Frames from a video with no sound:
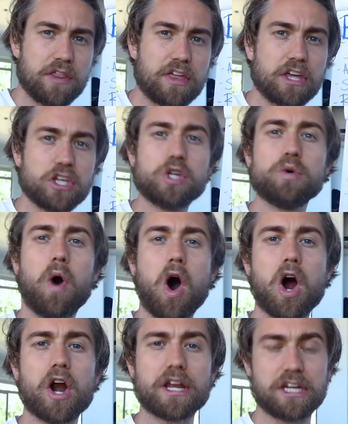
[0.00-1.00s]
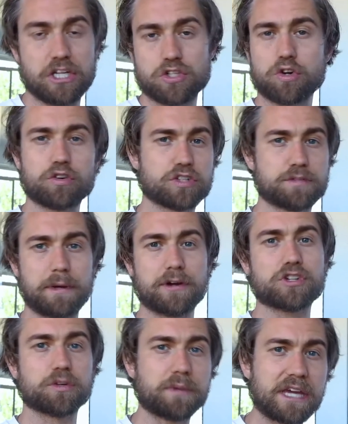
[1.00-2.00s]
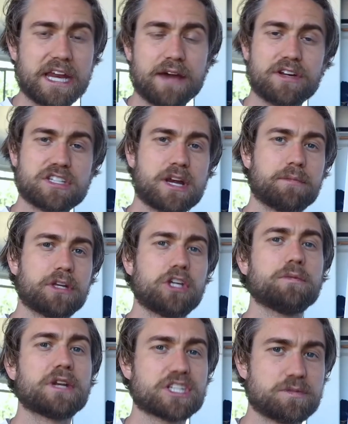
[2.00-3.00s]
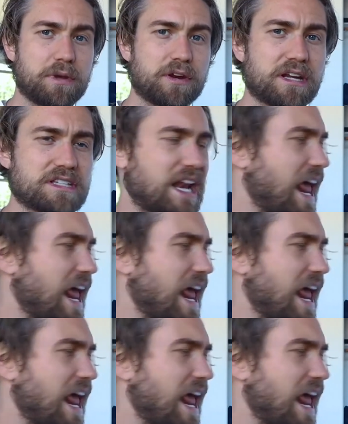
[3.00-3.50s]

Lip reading: that you are an eternal spiritual being having a temporary human experience,